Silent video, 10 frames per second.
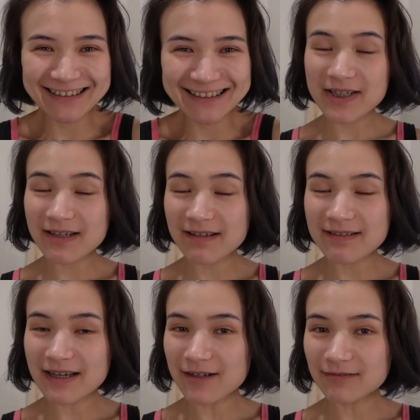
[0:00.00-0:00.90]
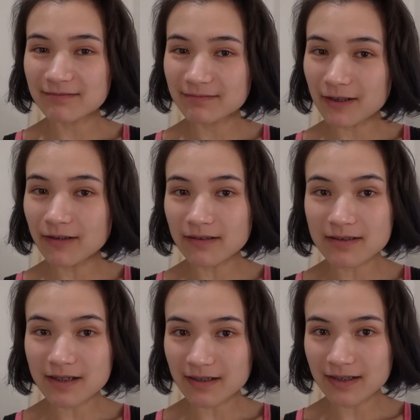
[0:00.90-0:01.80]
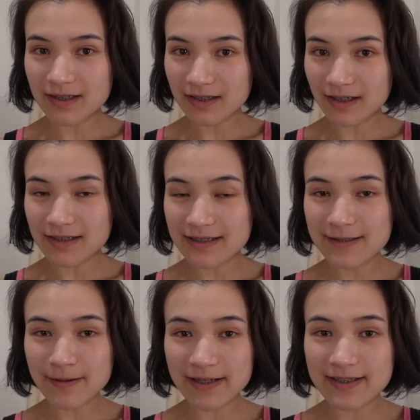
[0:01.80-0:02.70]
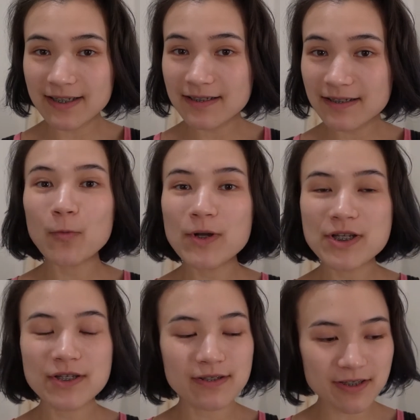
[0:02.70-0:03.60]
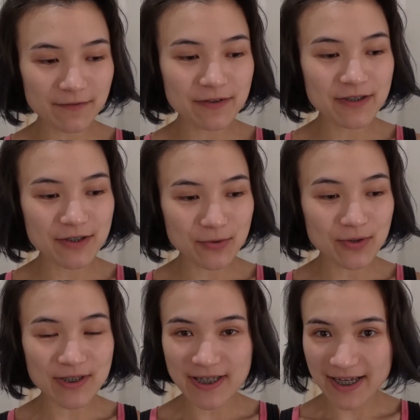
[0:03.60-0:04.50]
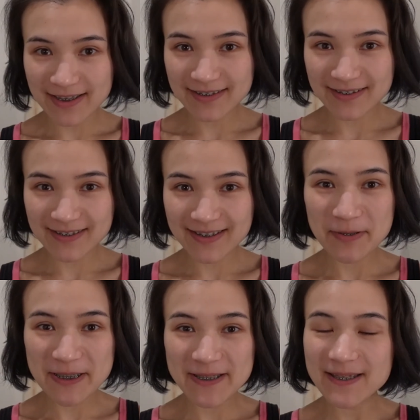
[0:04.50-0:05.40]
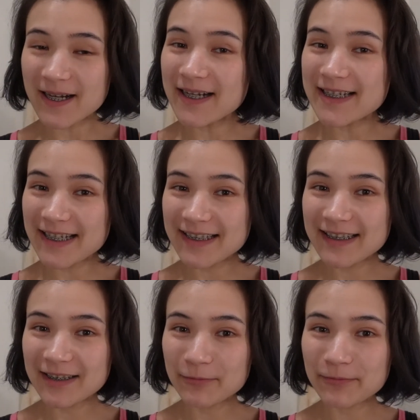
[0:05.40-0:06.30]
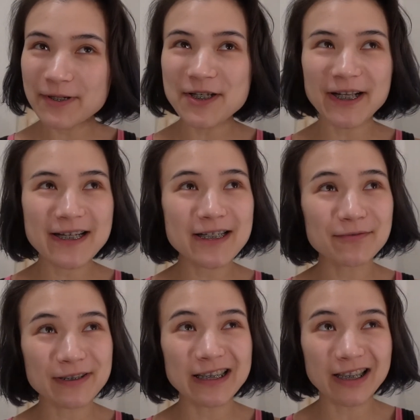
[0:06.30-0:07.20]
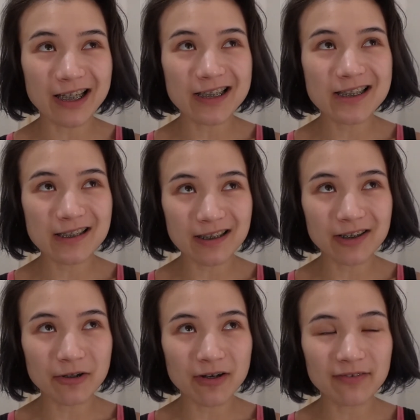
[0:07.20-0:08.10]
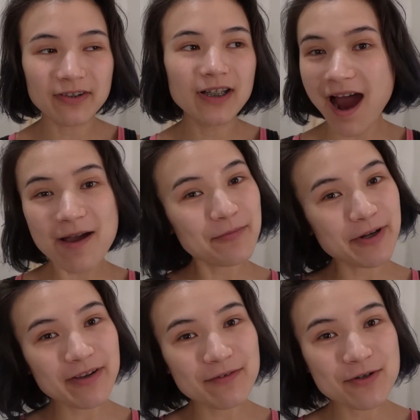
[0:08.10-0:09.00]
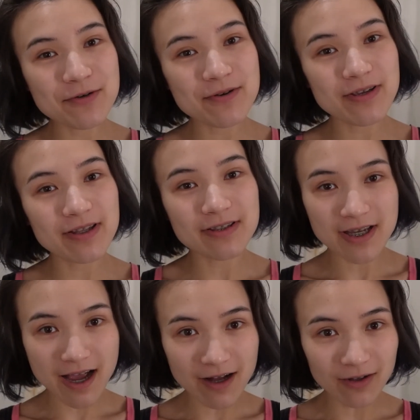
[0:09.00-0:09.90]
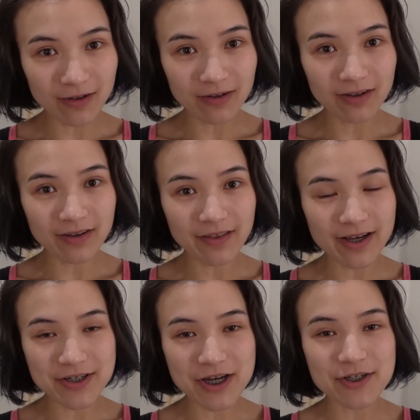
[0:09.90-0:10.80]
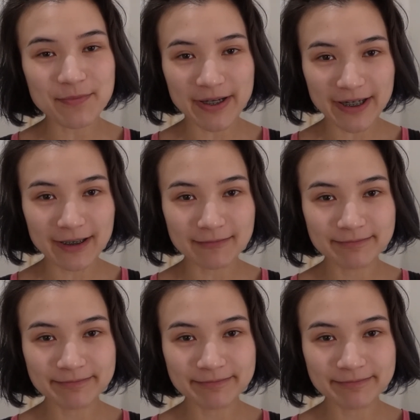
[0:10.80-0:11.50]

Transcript: It turned out a lot darker than I expected, which is different to the test piece that I did, which I actually really liked the color of. I'm not even sure you can tell that I changed my hair.